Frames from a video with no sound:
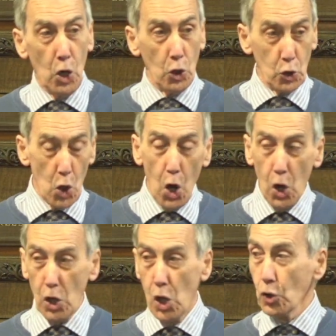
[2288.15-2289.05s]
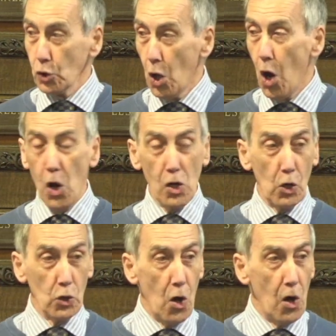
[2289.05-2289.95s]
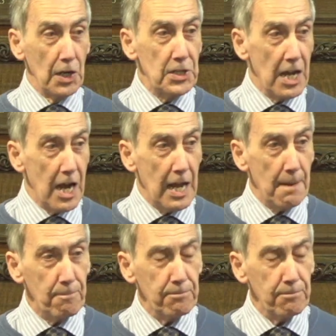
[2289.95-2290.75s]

long, long, long time.